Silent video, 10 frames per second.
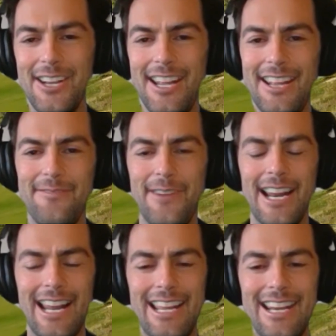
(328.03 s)

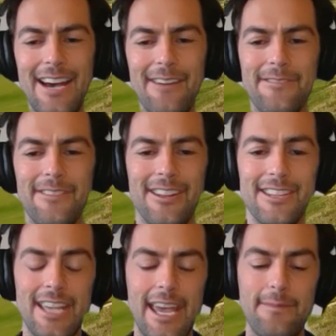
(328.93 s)
funnily enough, on the
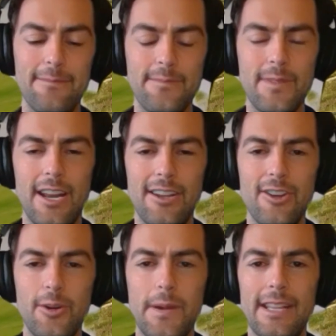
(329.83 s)
same, you know,
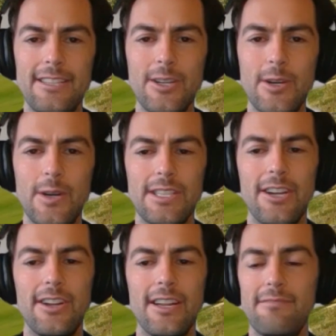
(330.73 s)
European tour.
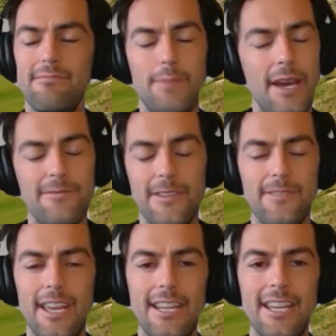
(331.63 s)
So about
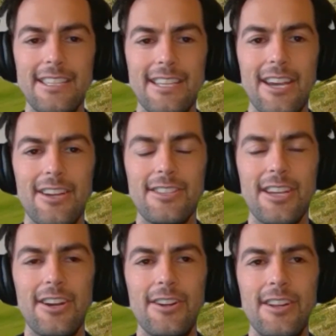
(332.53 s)
15 years ago.
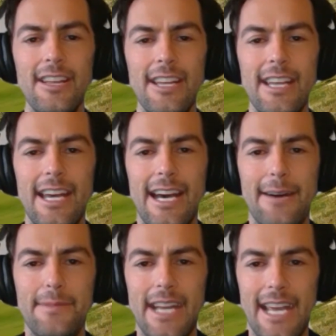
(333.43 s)
So
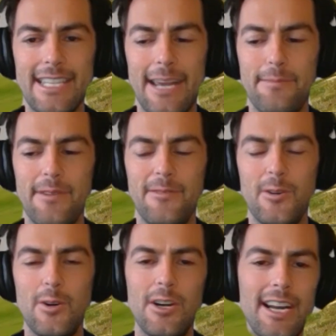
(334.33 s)
it has happened
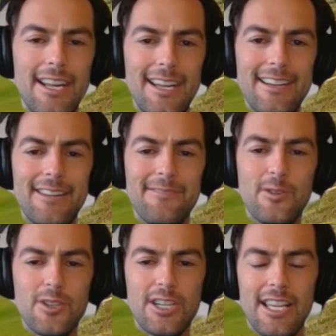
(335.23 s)
before, and
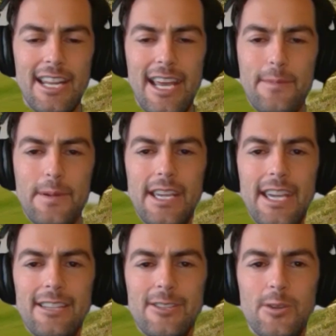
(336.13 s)
unfortunately it happened
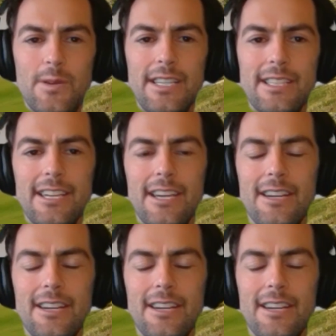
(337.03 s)
again 2 weeks ago.